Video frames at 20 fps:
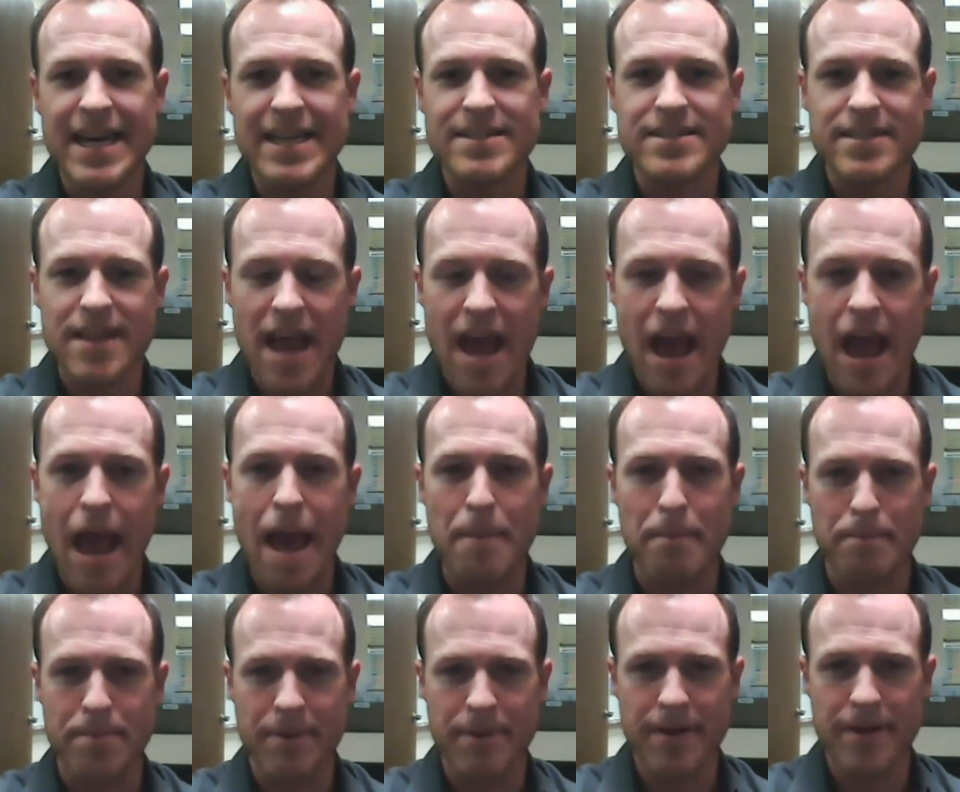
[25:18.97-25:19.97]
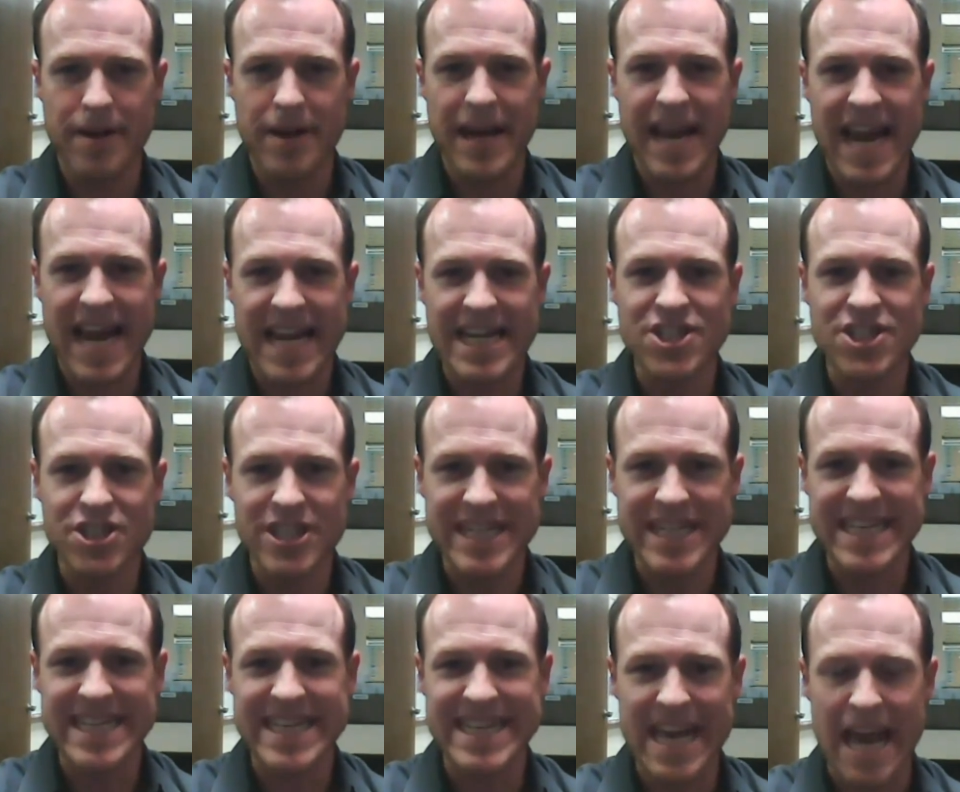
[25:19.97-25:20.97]
It's hemp,
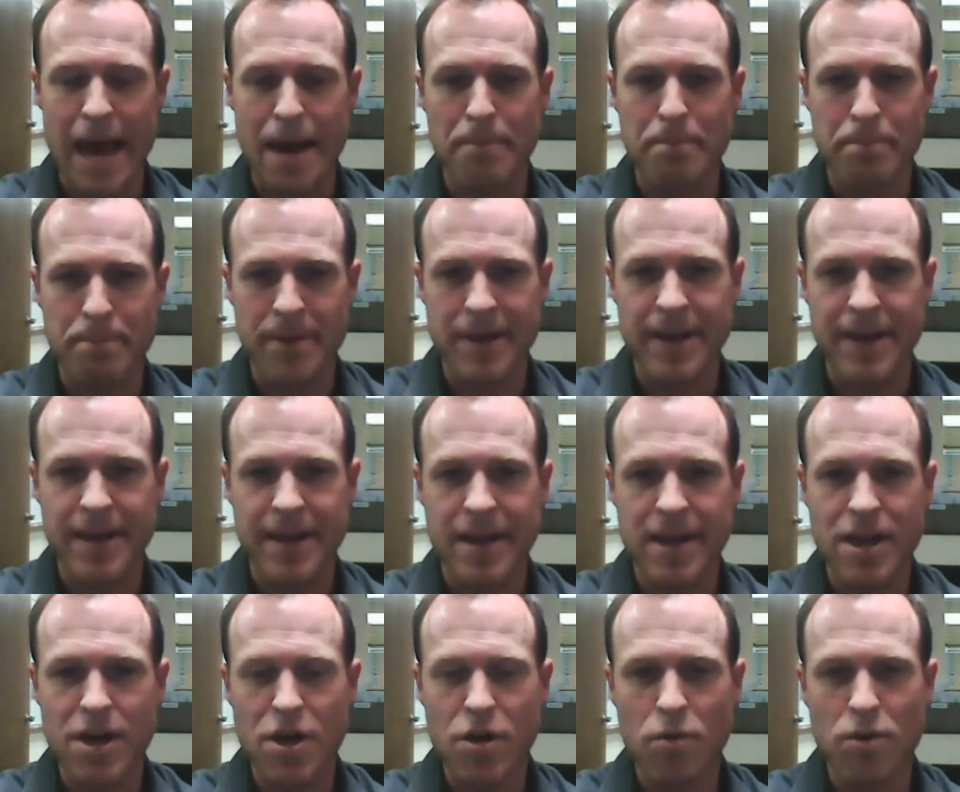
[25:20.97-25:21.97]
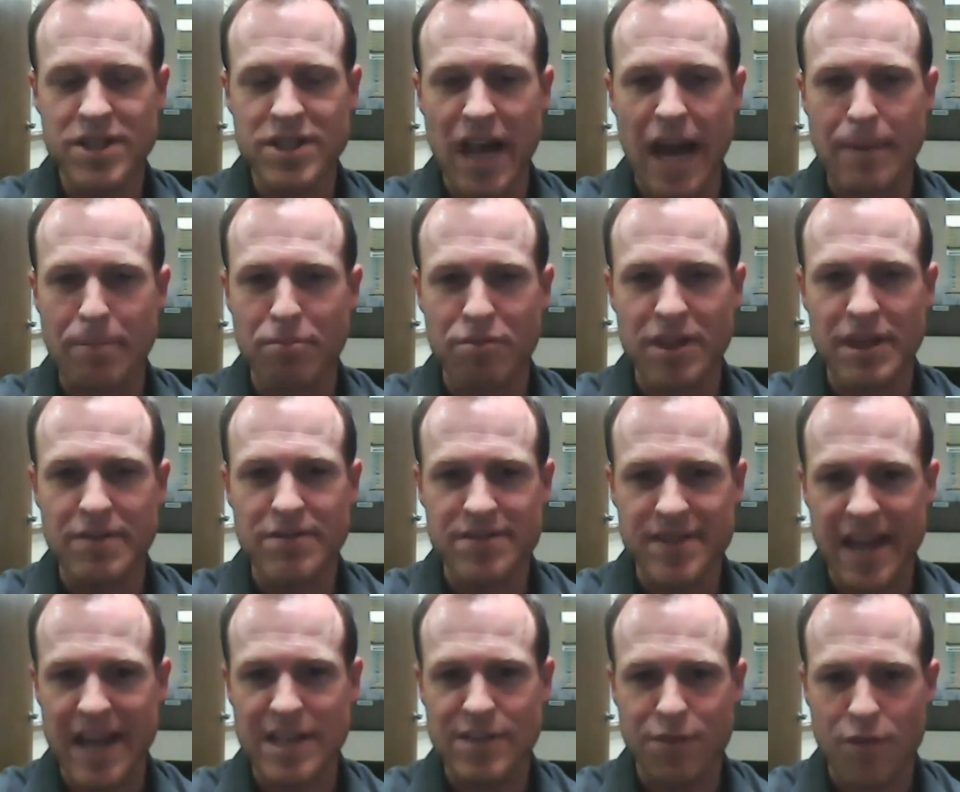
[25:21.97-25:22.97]
H-E-M-P, which I believe
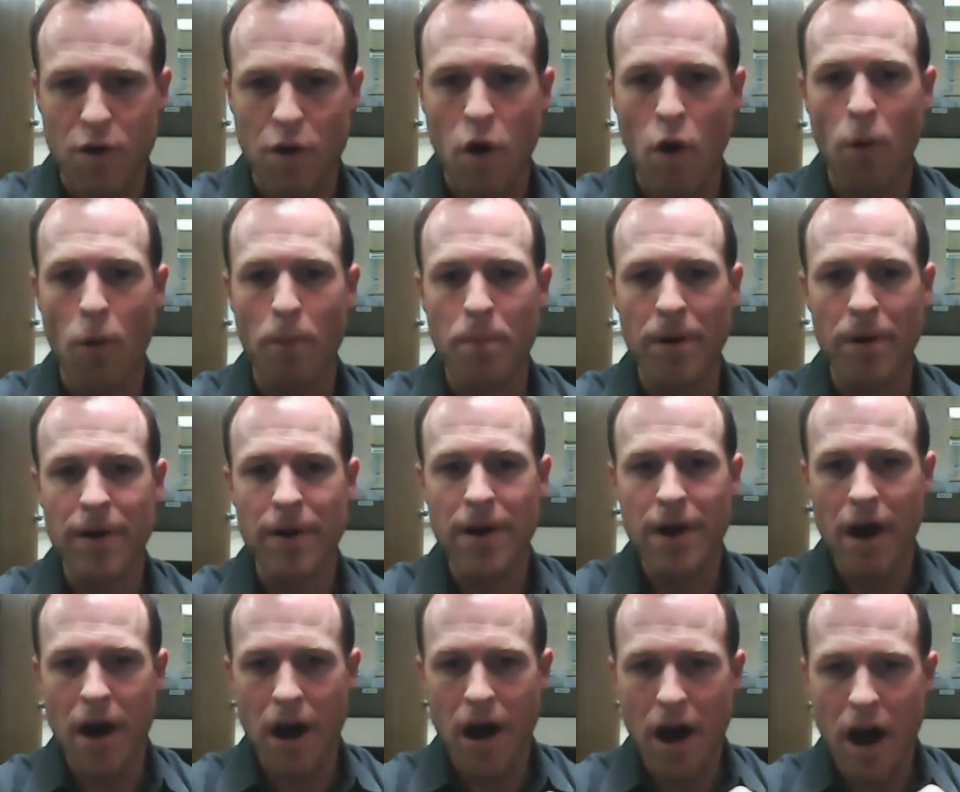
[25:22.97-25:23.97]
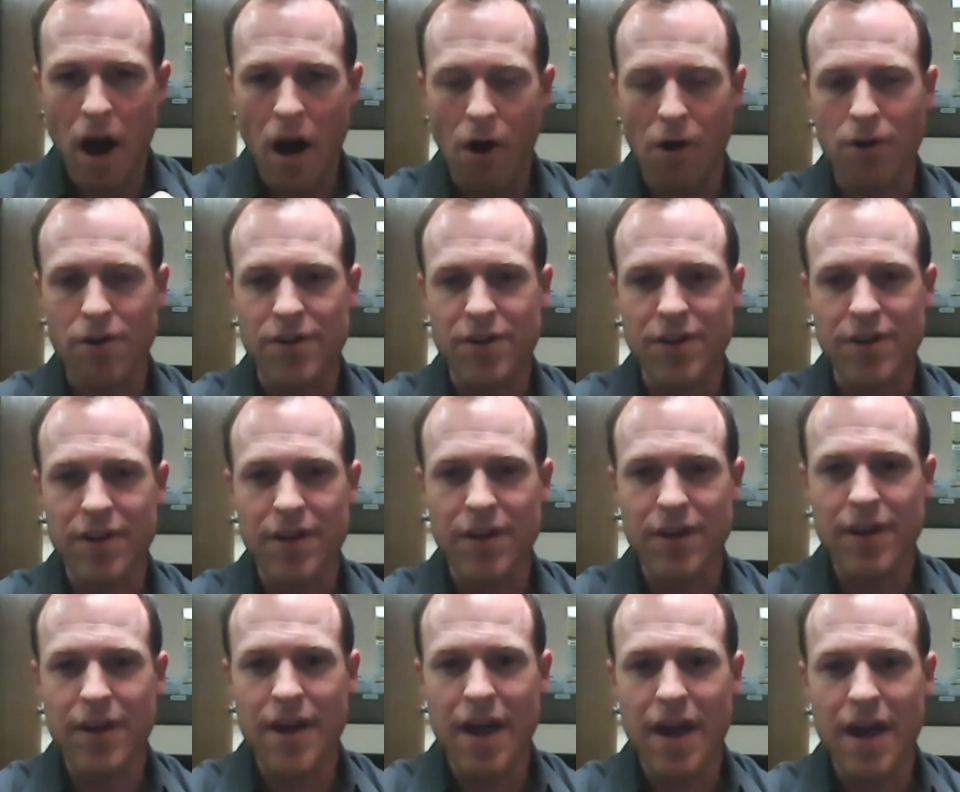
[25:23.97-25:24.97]
stands for hope, heart,
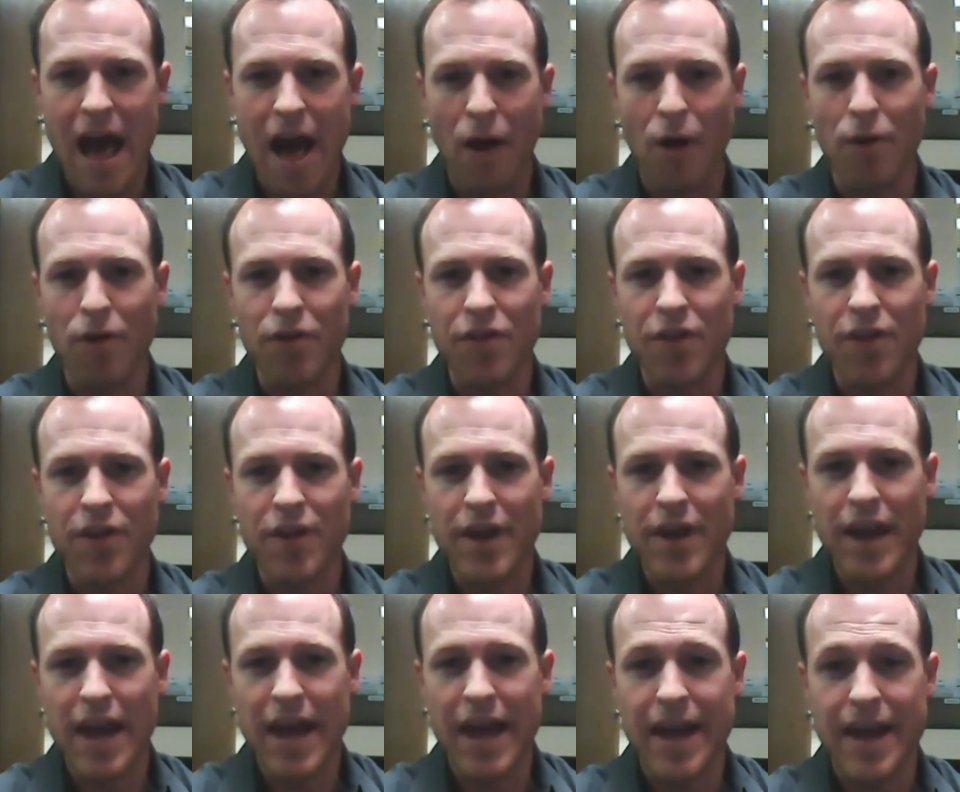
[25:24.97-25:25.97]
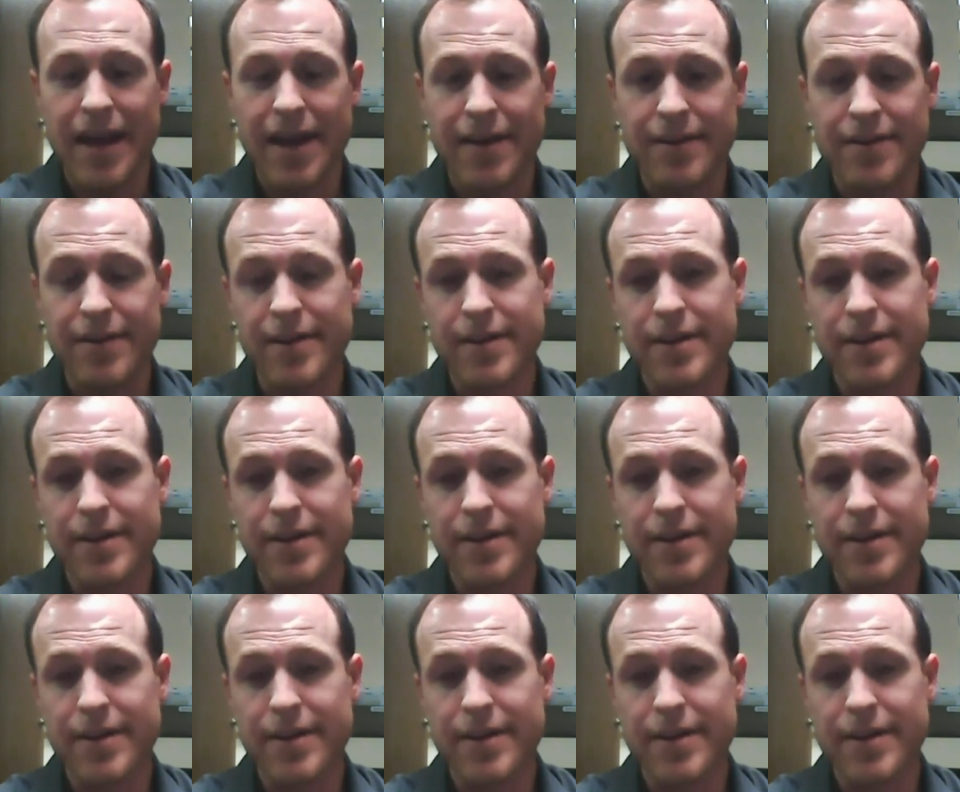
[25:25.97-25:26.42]
health, and